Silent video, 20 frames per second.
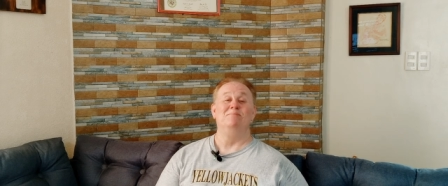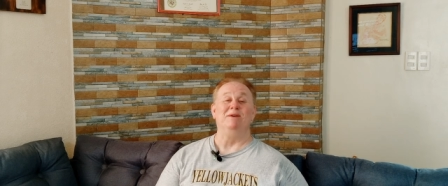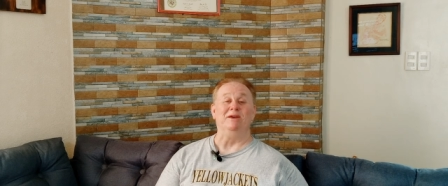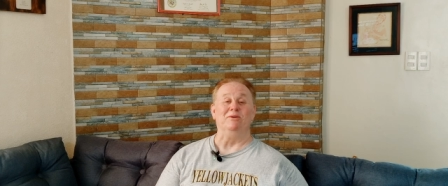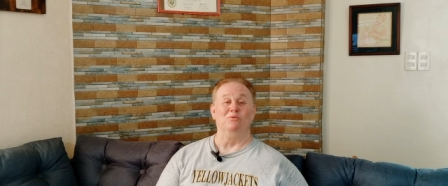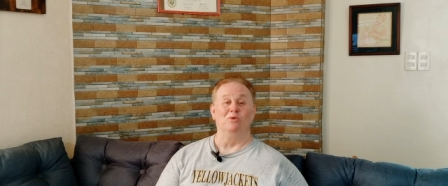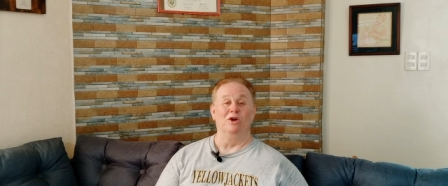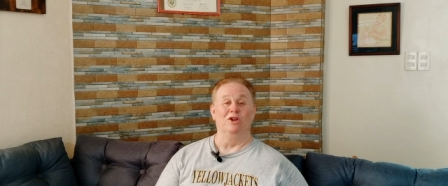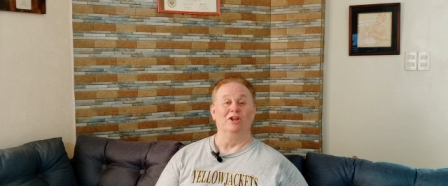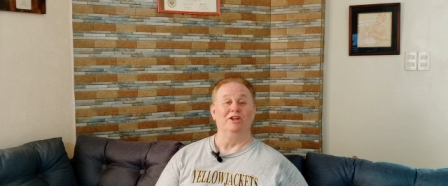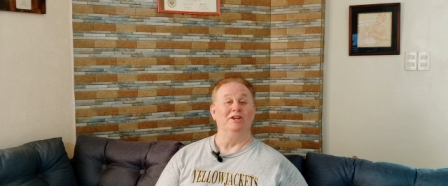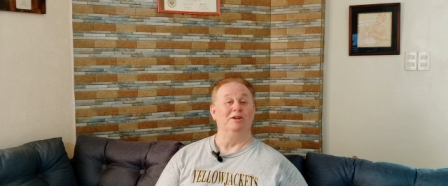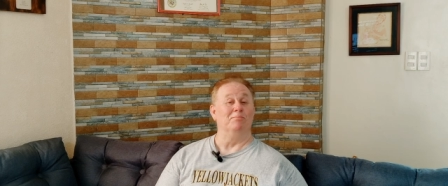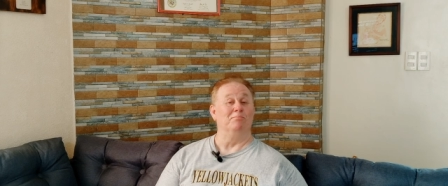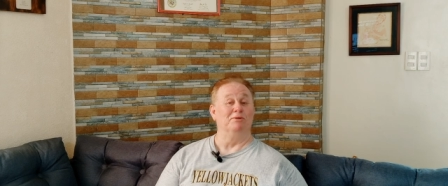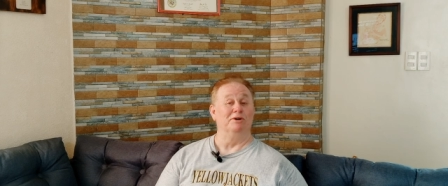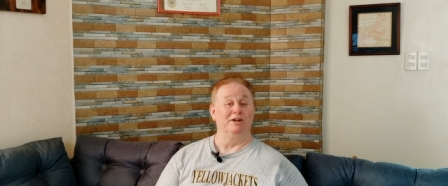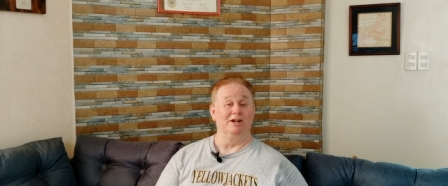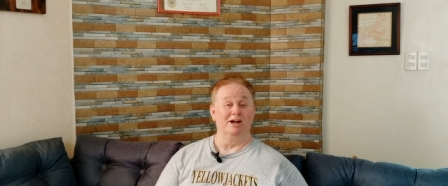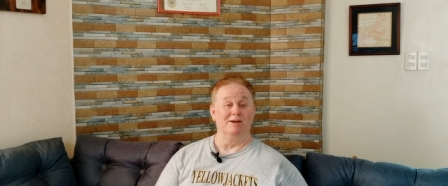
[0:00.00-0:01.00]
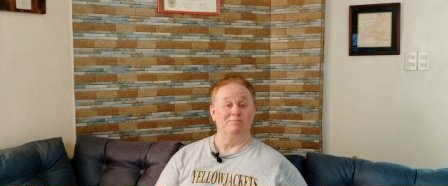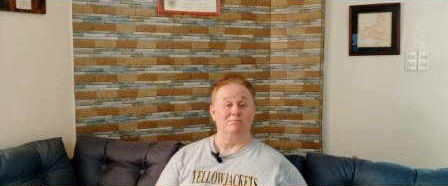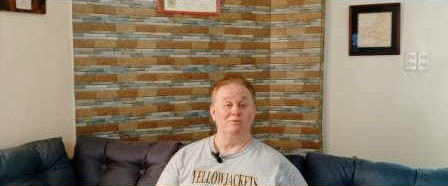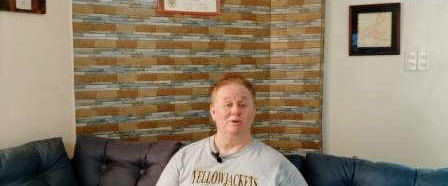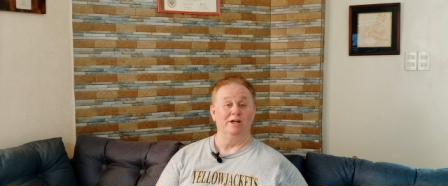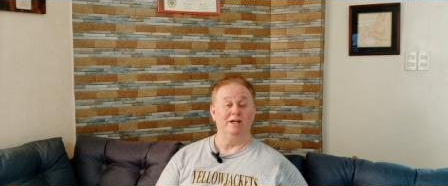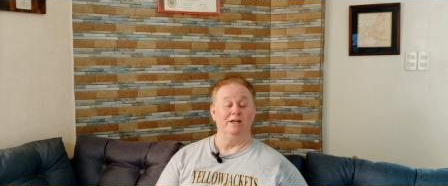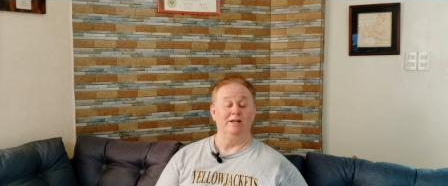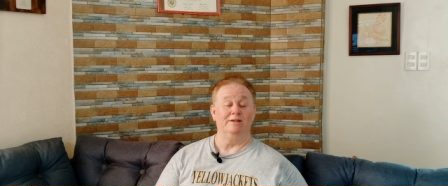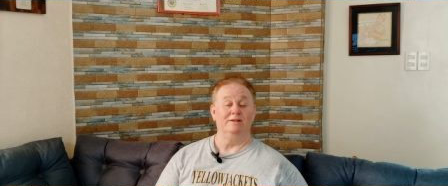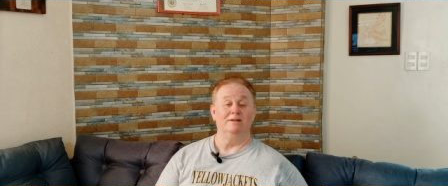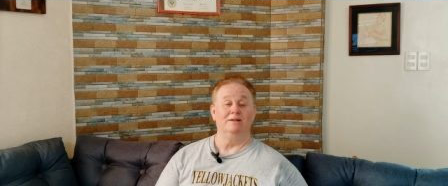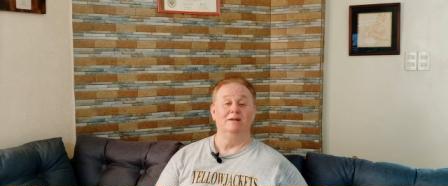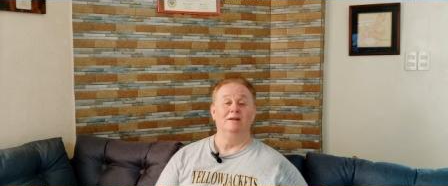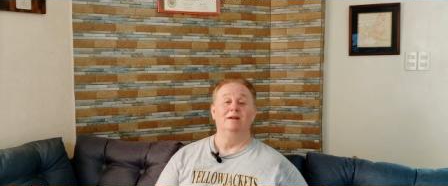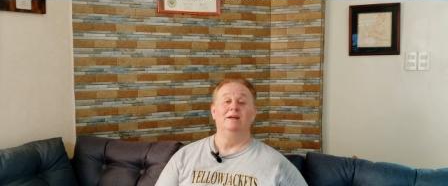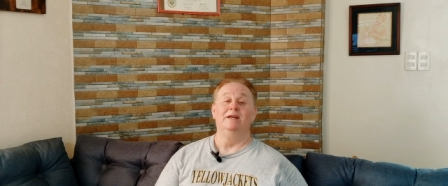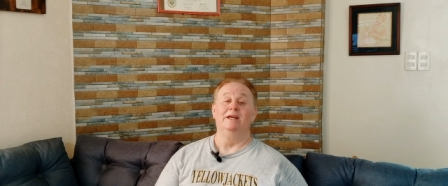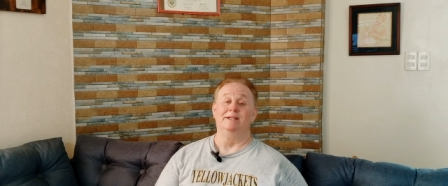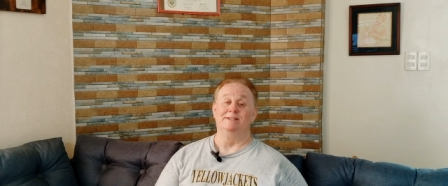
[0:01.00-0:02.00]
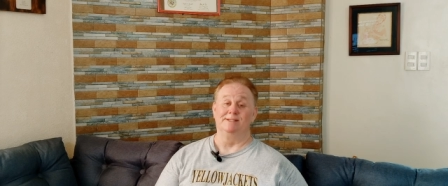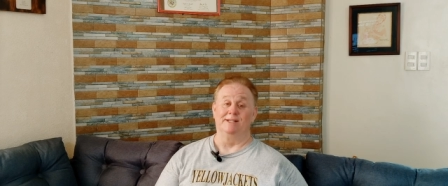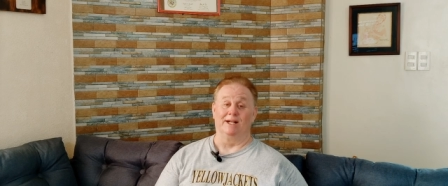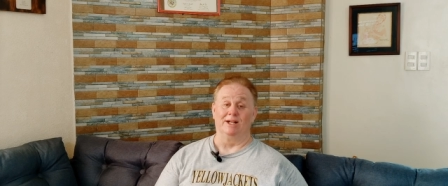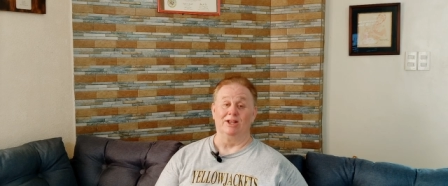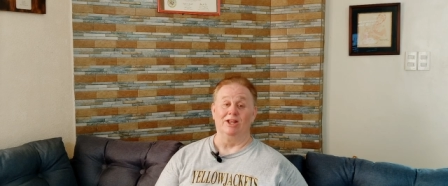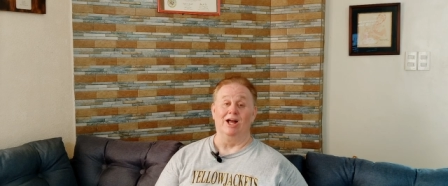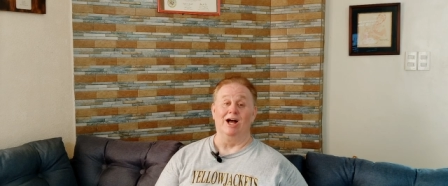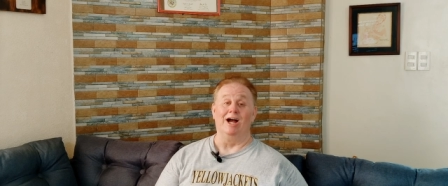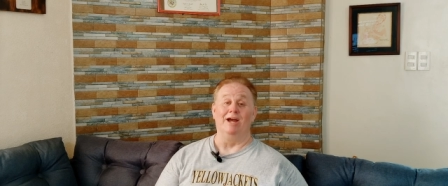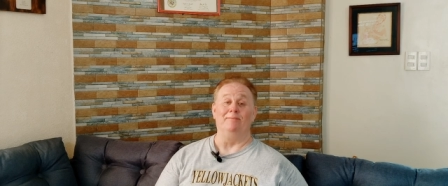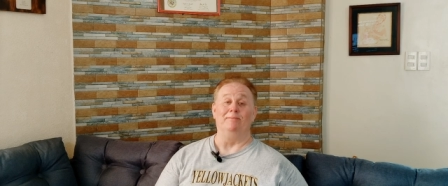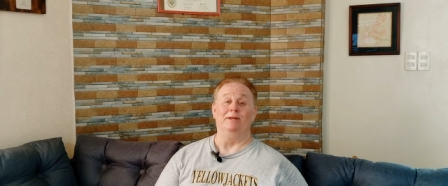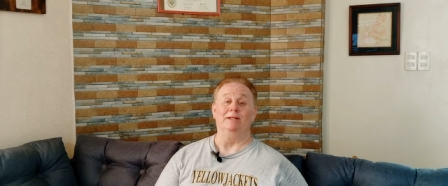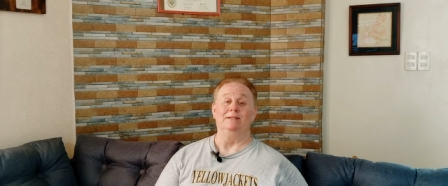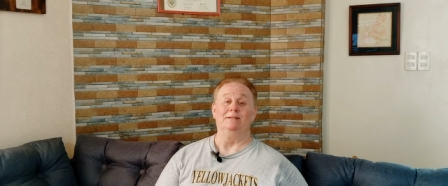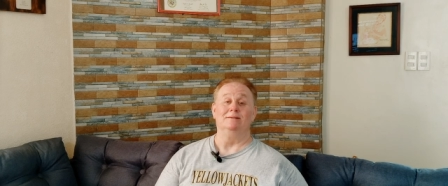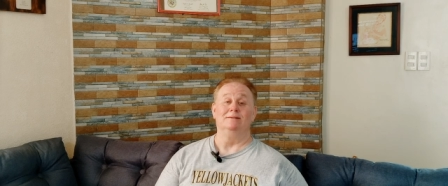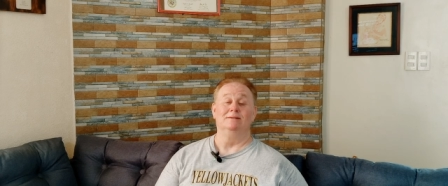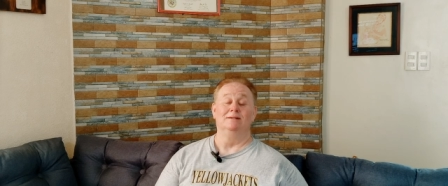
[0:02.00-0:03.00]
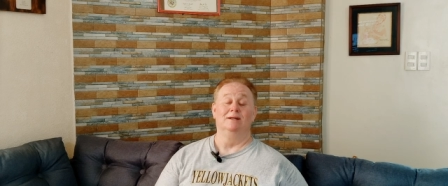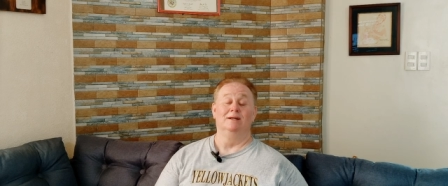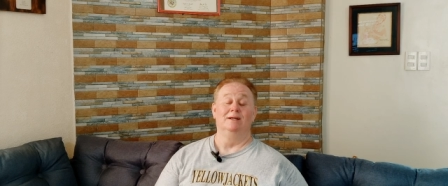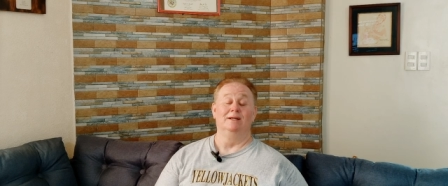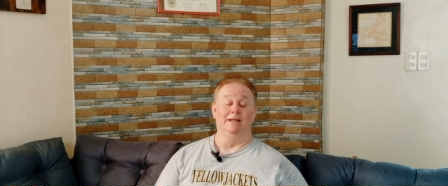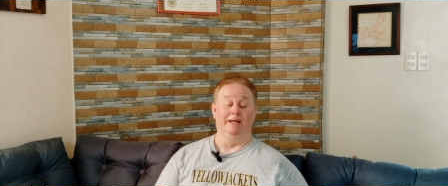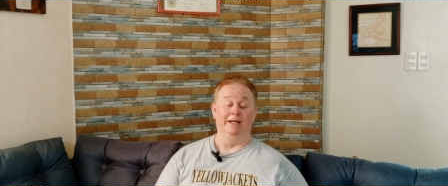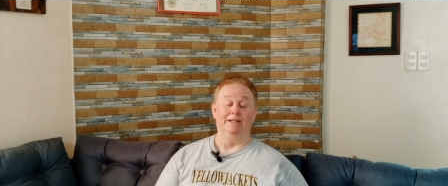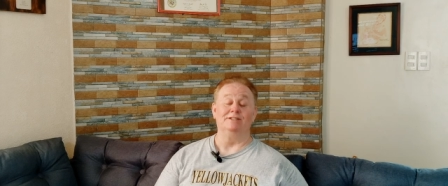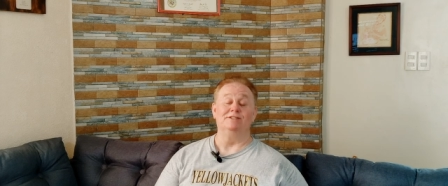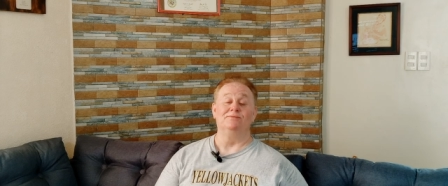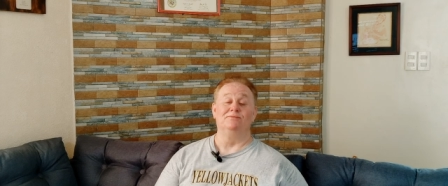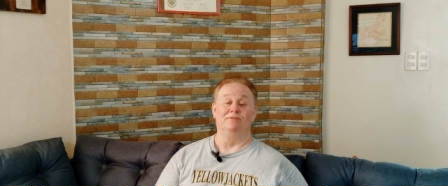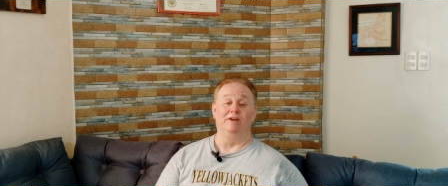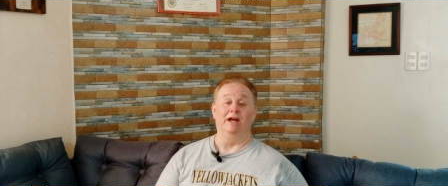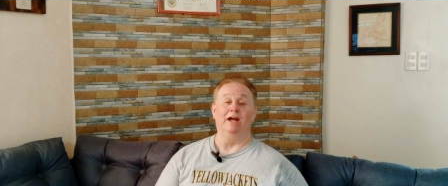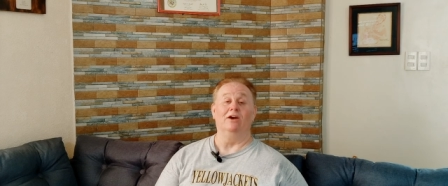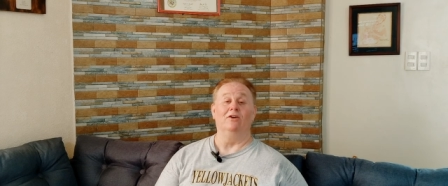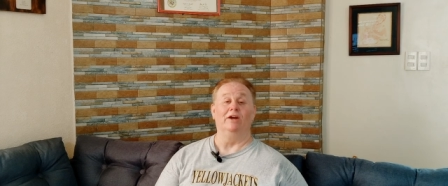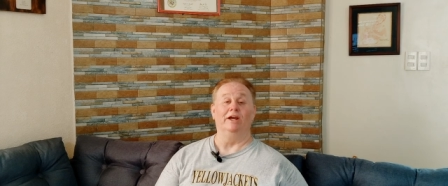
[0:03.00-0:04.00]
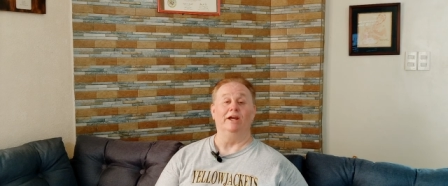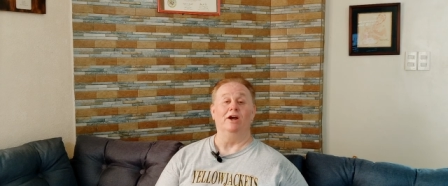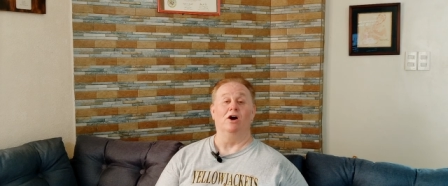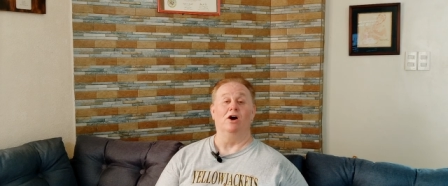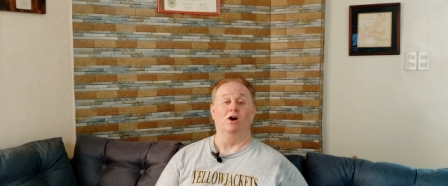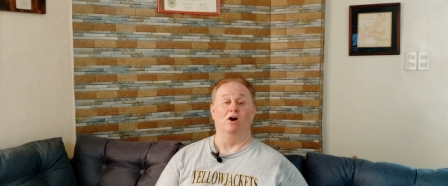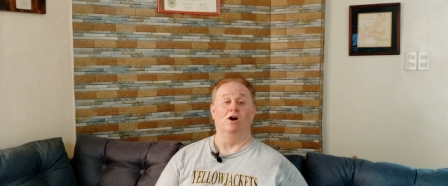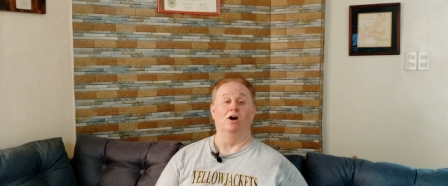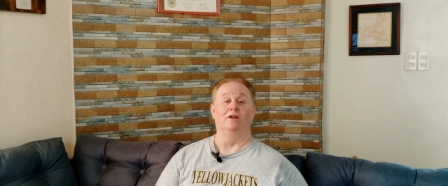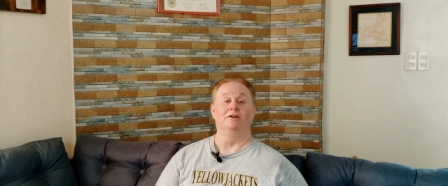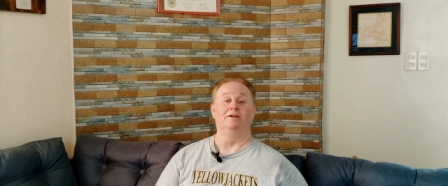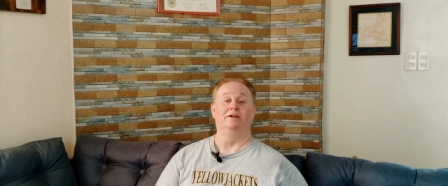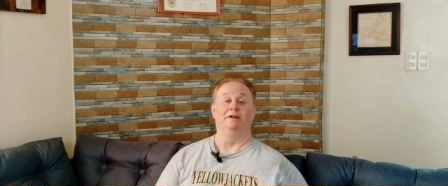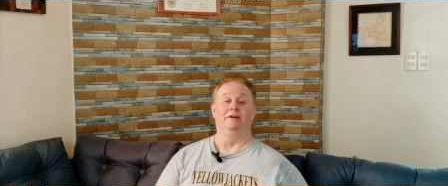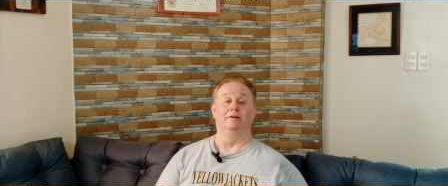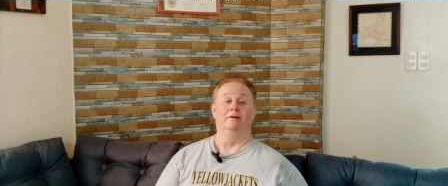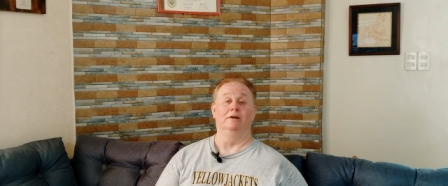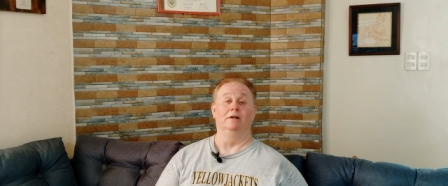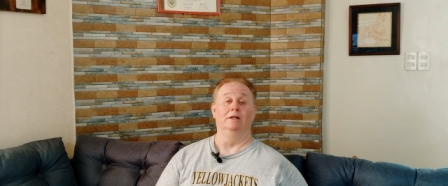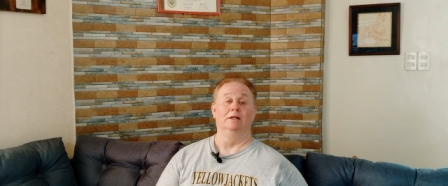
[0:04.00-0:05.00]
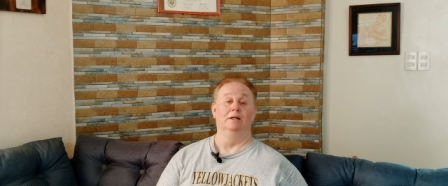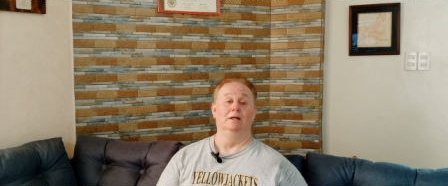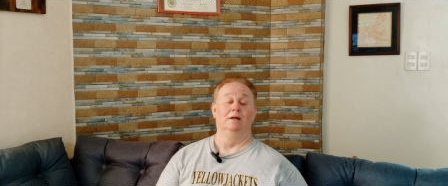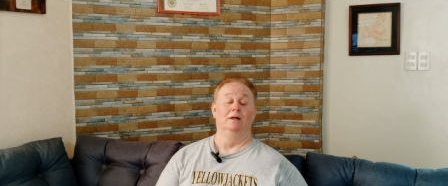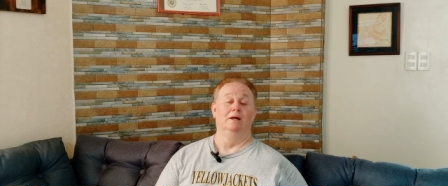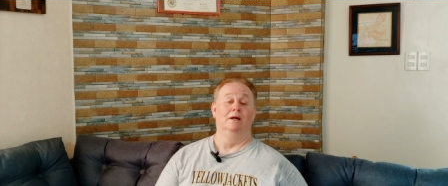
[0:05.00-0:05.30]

be willing to put up with is the climate. It's very hot here.